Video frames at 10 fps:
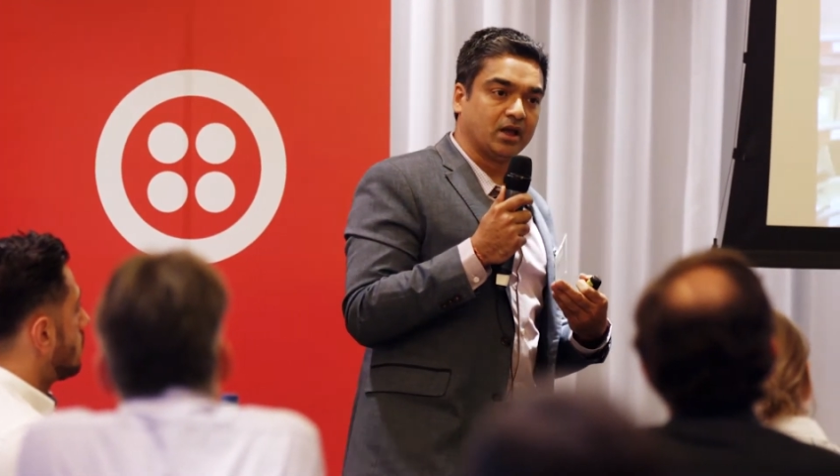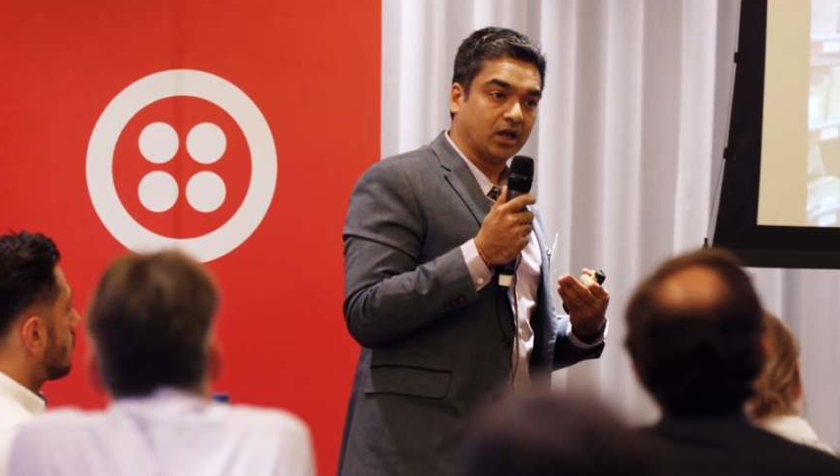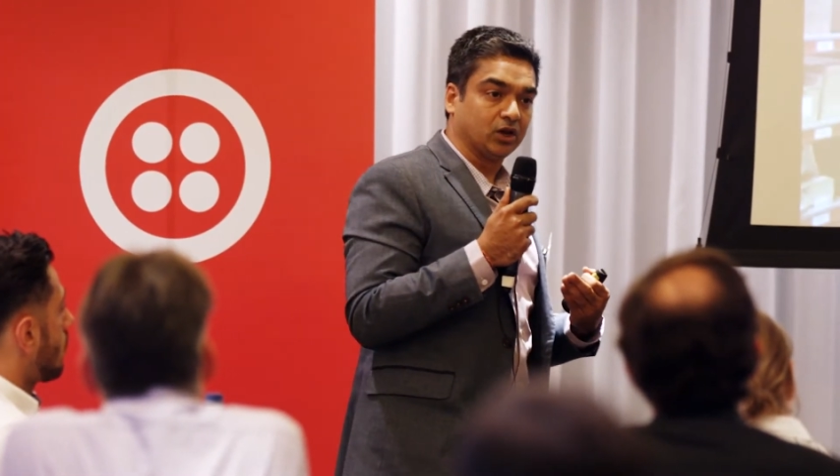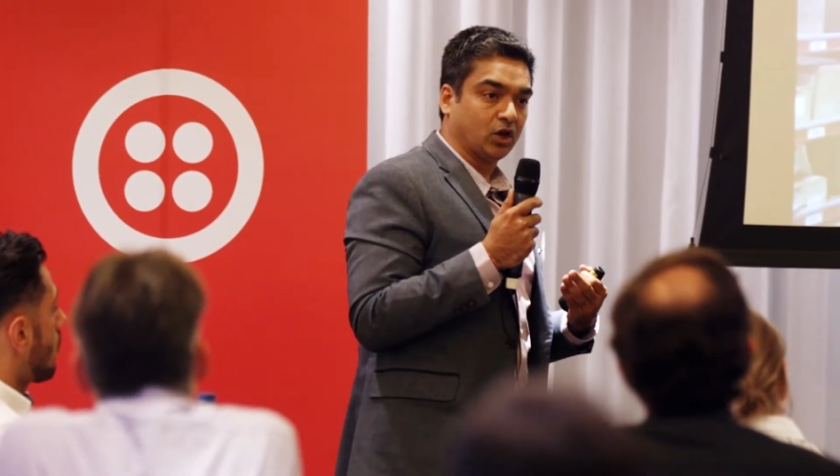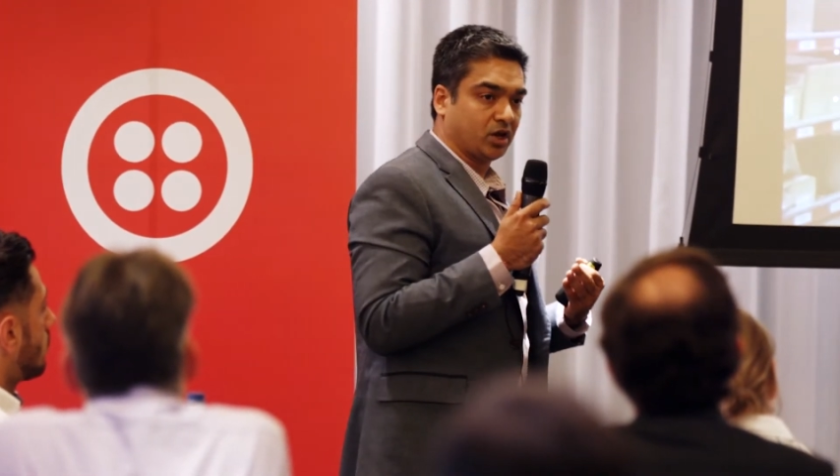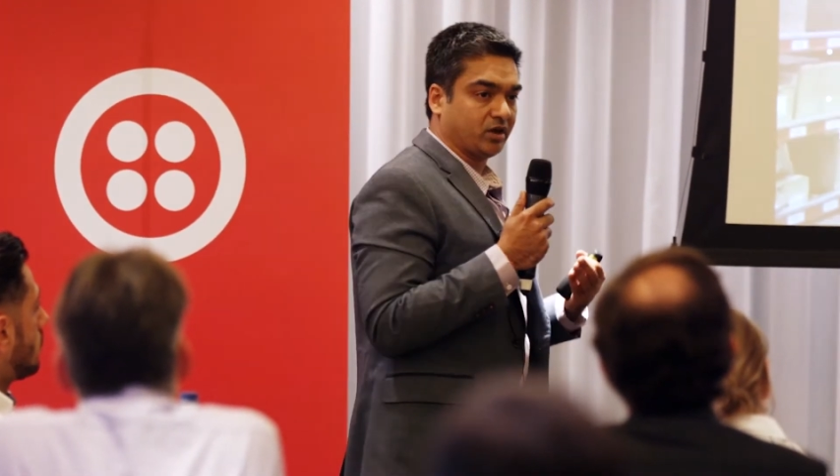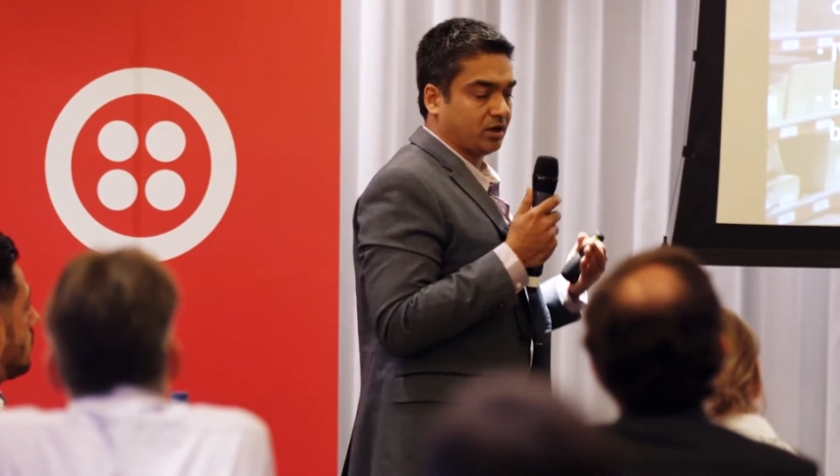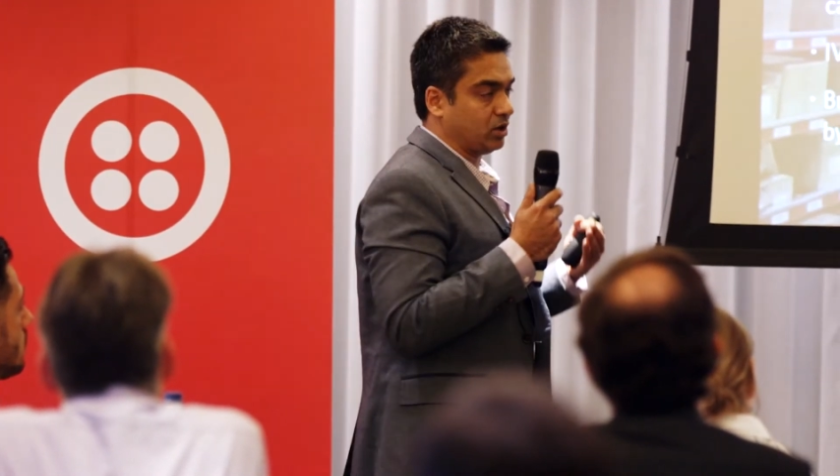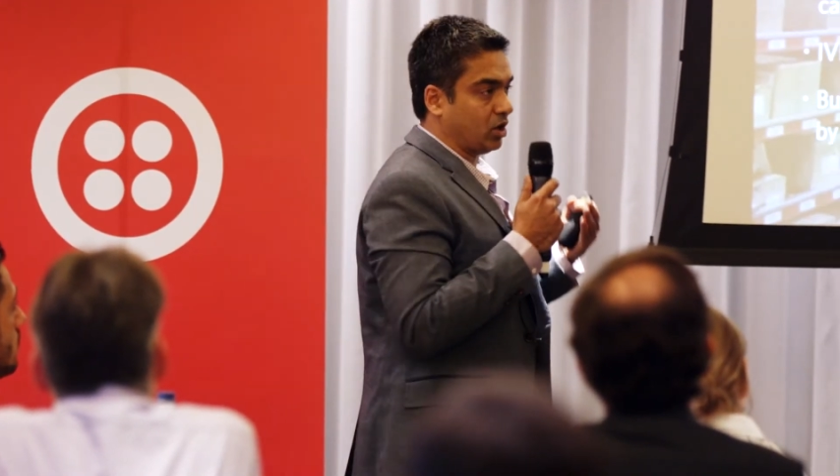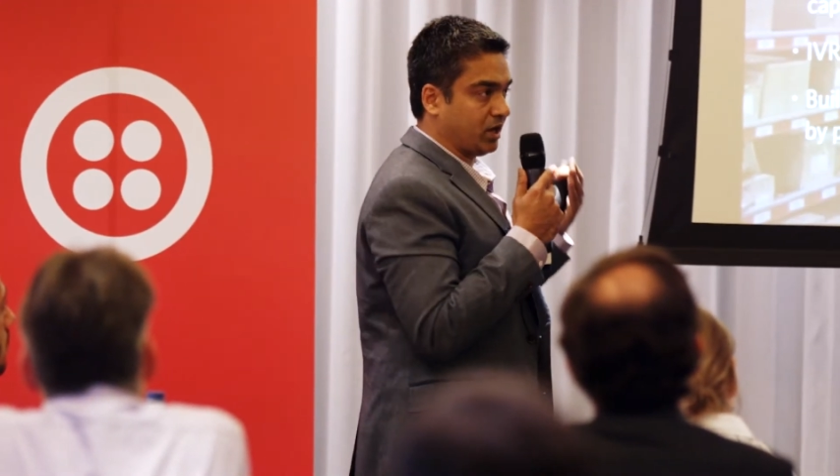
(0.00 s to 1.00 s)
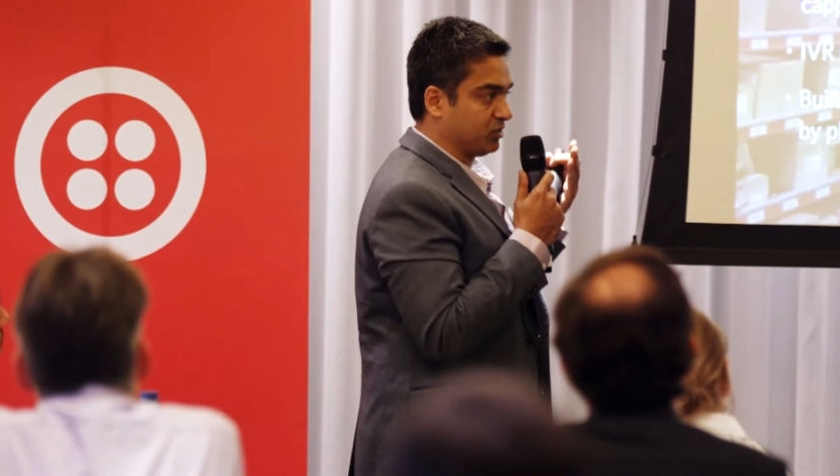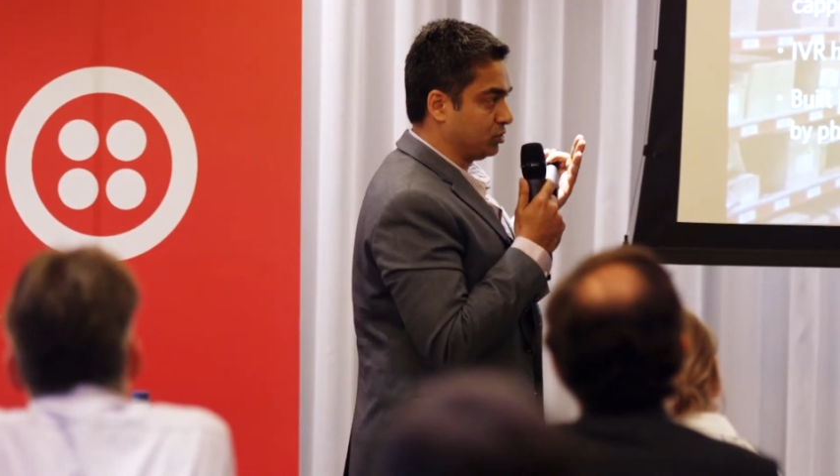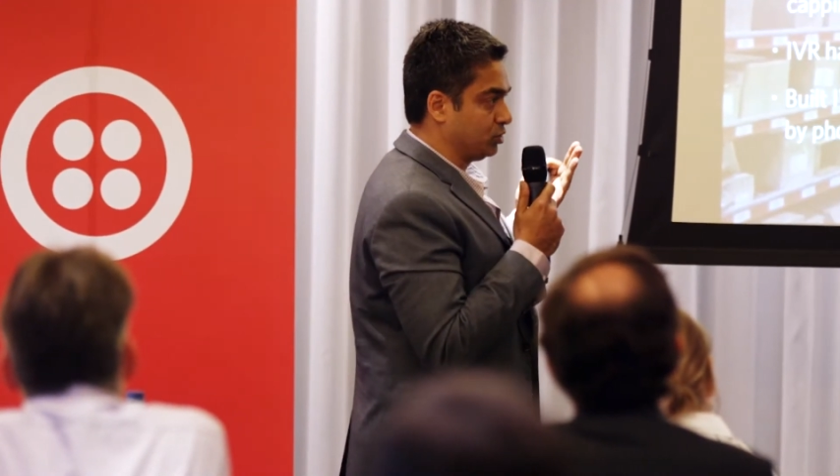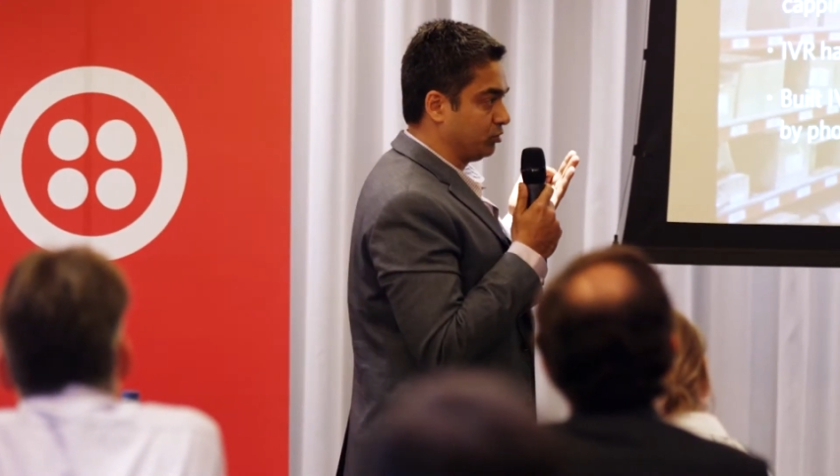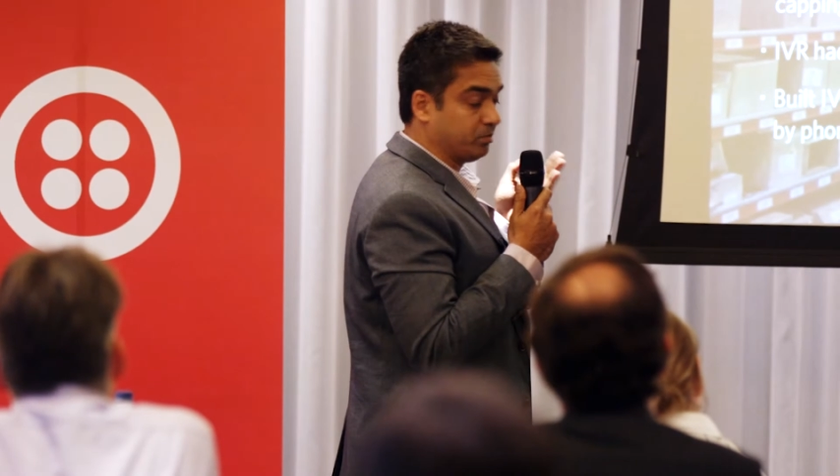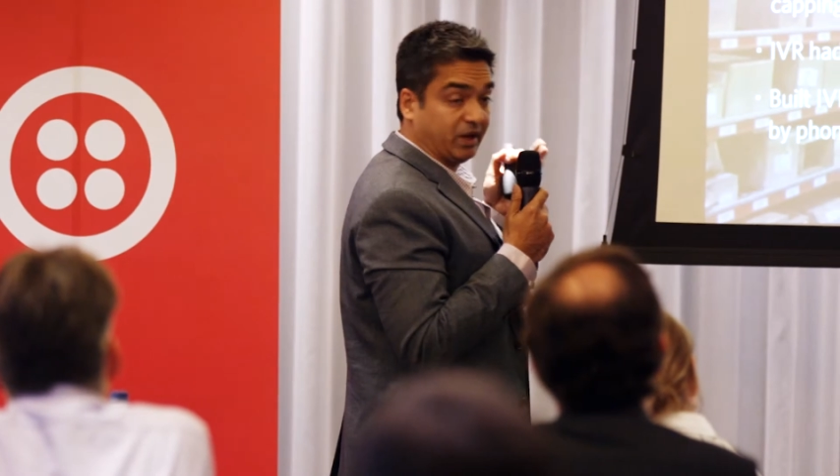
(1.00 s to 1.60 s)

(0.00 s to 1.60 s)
And a lot has to do with